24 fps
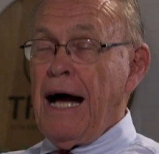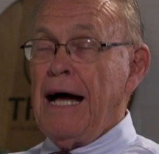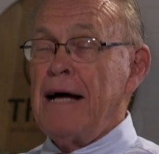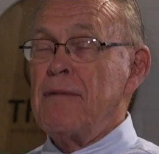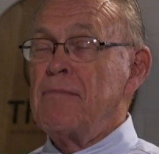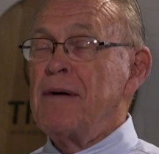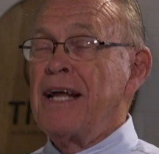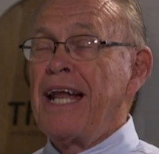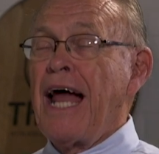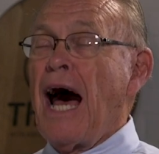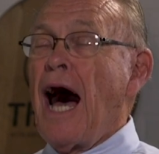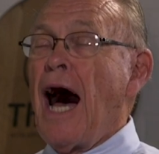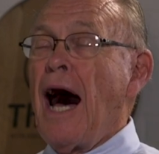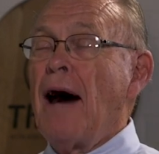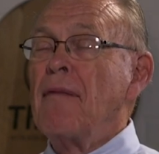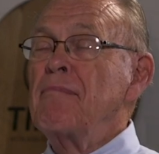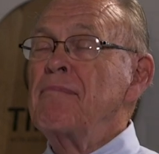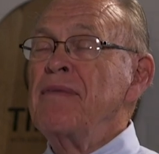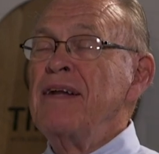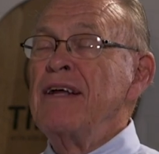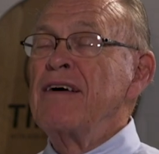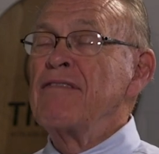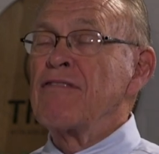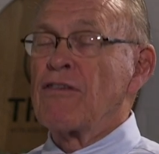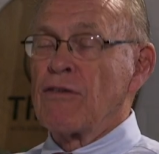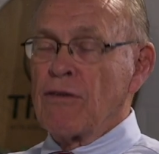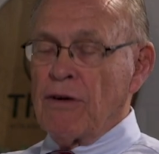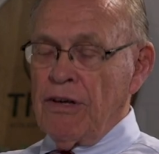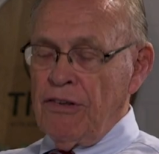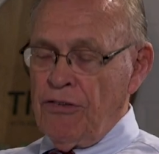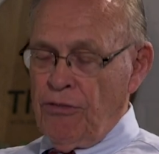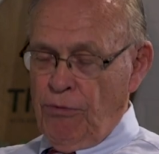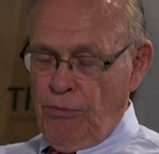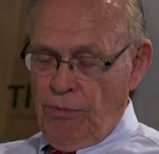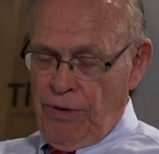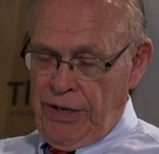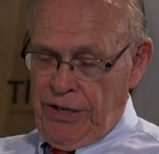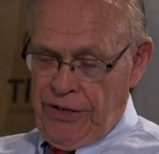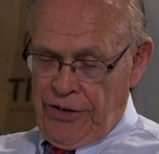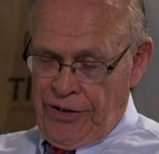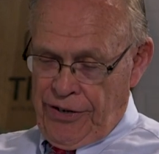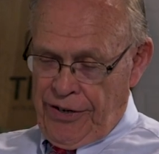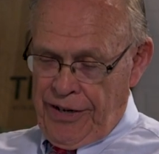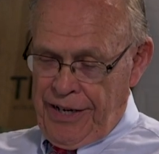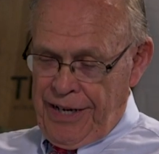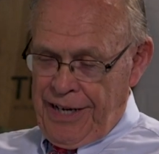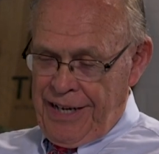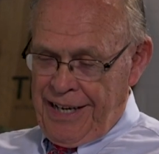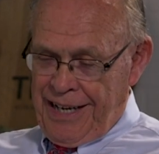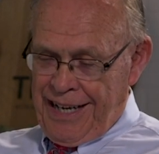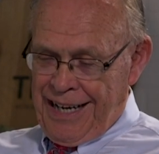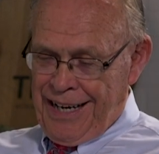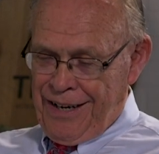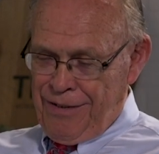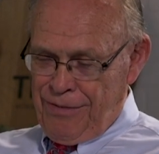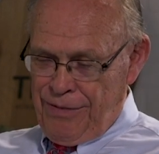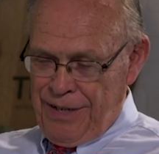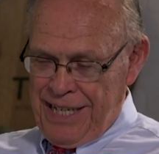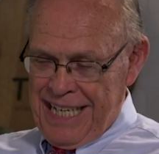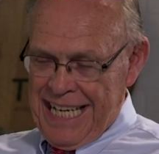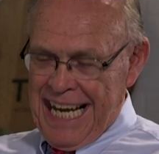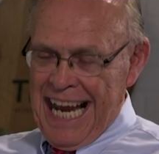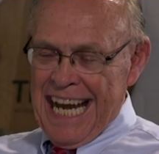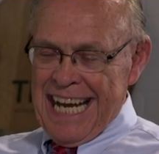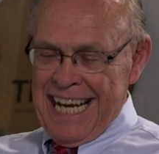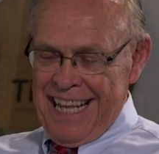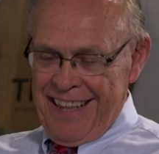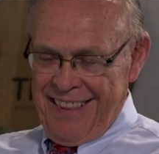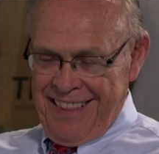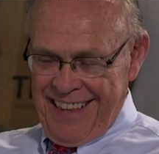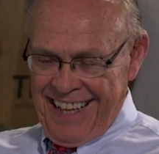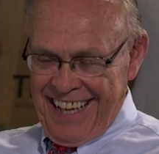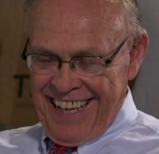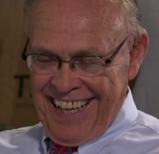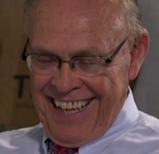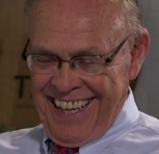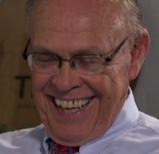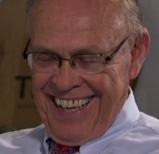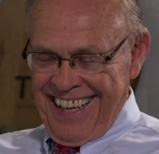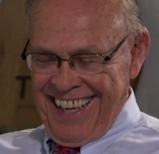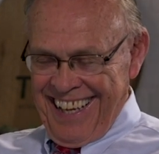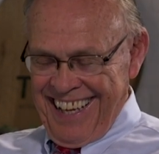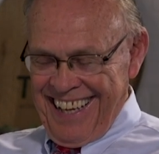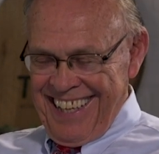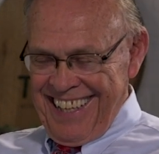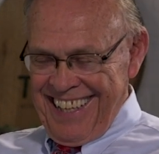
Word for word: I am an omnivorous reader. I read anything